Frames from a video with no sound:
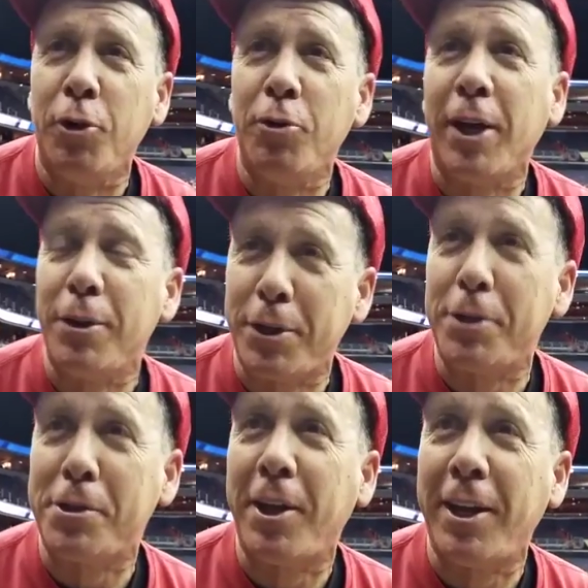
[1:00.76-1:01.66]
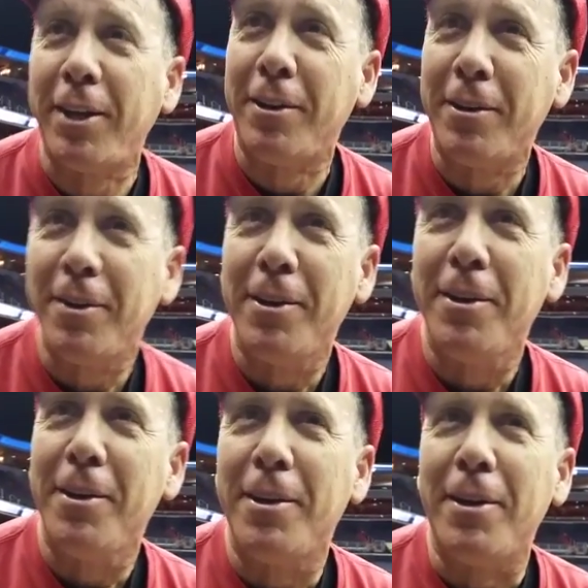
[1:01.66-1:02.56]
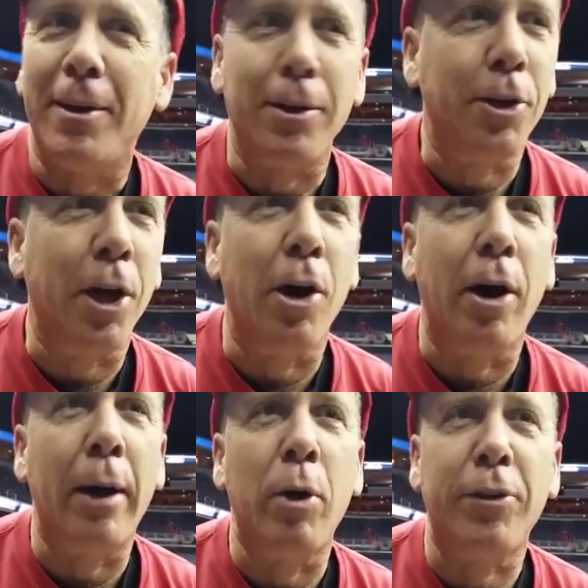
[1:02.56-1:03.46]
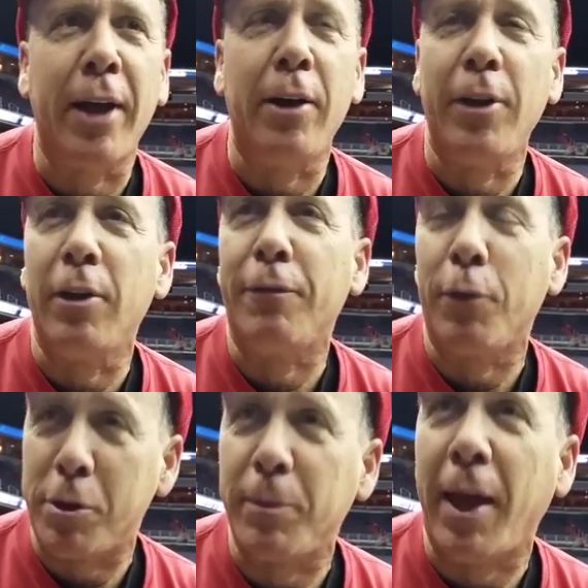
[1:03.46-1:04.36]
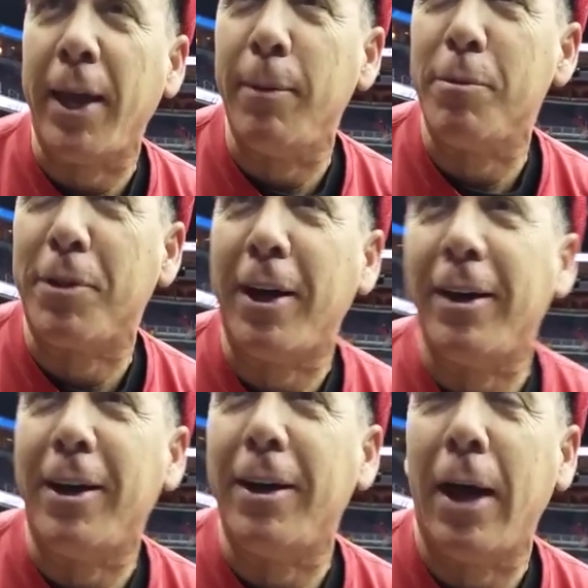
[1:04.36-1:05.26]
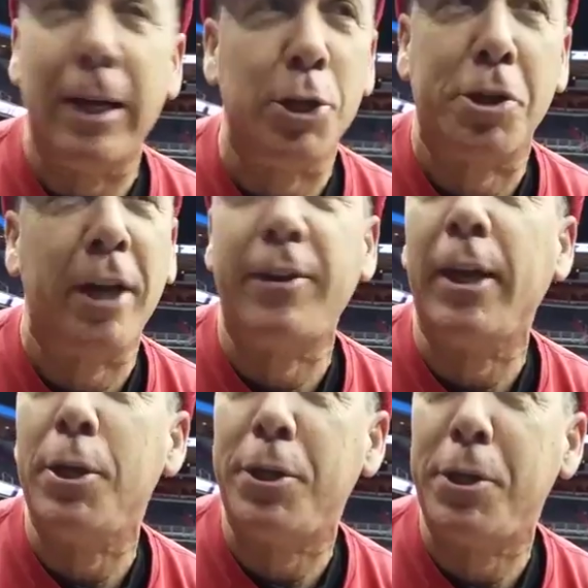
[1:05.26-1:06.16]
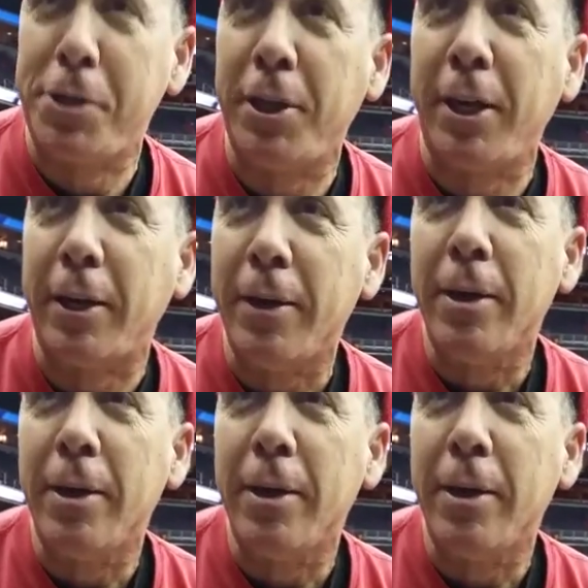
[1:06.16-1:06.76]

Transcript: Duke, NC State. I went down there for some games. I just like the ACC.